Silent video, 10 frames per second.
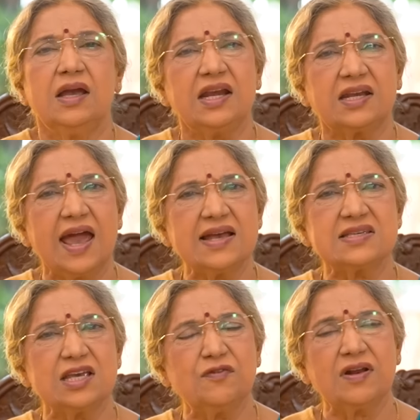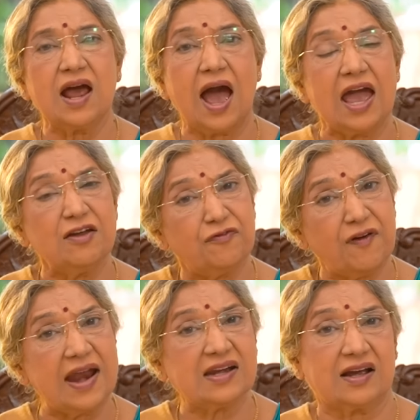It has even high
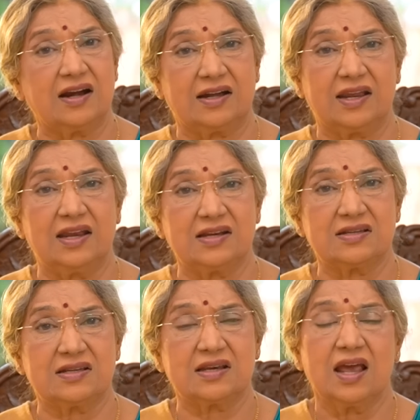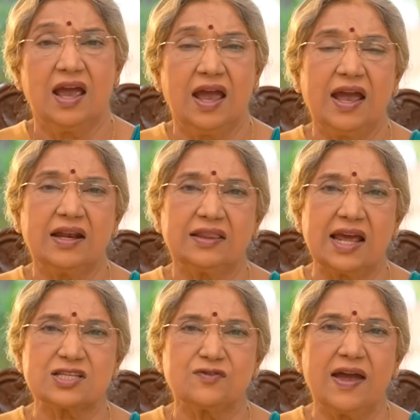fat content, and
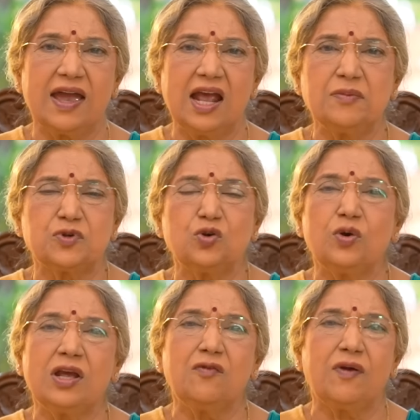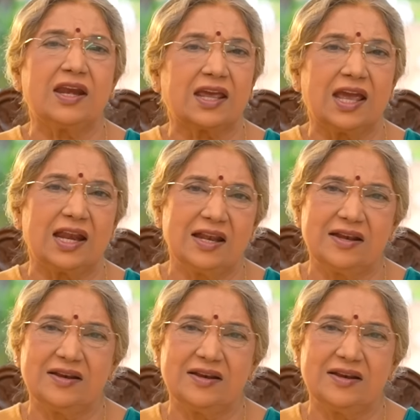that's why it helps you in weight gain.